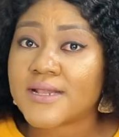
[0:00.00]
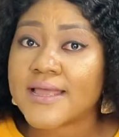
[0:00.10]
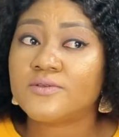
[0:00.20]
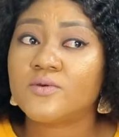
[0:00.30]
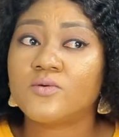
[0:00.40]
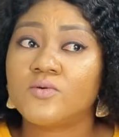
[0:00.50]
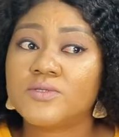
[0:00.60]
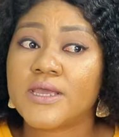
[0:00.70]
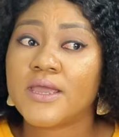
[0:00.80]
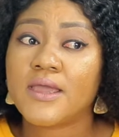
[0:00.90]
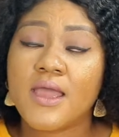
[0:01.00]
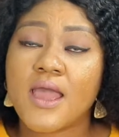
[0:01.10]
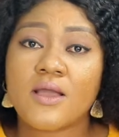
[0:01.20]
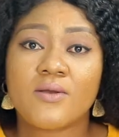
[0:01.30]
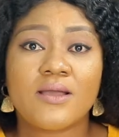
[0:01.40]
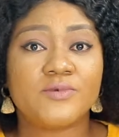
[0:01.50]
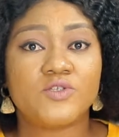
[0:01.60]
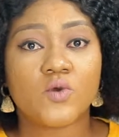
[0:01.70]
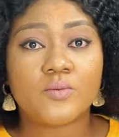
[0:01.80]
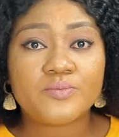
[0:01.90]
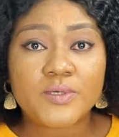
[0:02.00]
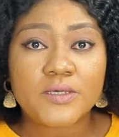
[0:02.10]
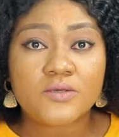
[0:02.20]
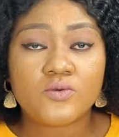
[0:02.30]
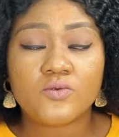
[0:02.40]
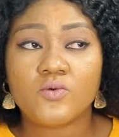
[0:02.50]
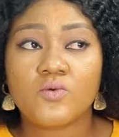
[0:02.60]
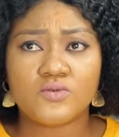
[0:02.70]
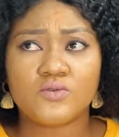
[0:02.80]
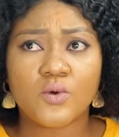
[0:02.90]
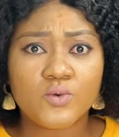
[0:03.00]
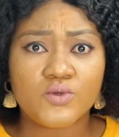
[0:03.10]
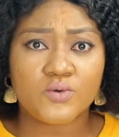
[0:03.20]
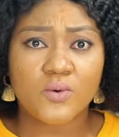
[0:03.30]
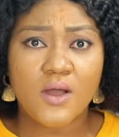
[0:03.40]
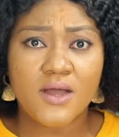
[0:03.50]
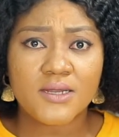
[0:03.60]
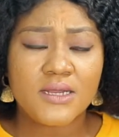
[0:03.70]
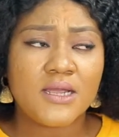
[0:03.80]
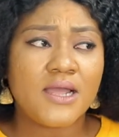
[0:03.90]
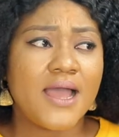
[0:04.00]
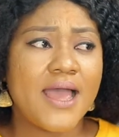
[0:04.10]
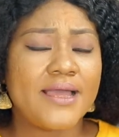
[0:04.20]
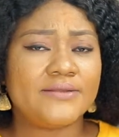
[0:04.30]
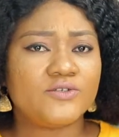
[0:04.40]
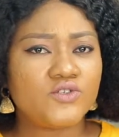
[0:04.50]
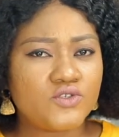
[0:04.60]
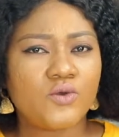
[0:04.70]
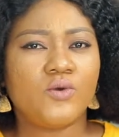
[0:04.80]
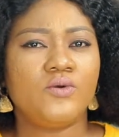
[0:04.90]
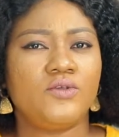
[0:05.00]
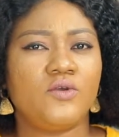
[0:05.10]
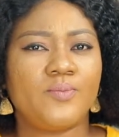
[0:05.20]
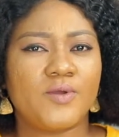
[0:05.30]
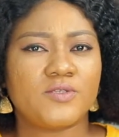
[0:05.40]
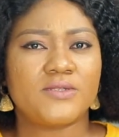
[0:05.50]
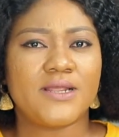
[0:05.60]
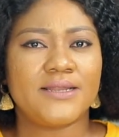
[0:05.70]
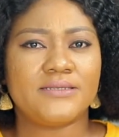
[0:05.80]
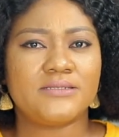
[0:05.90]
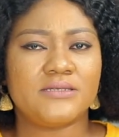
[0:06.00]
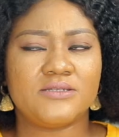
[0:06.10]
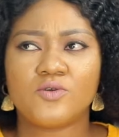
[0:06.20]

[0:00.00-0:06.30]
Like, don't go there and go and be jumping, You know who you are and show your personality.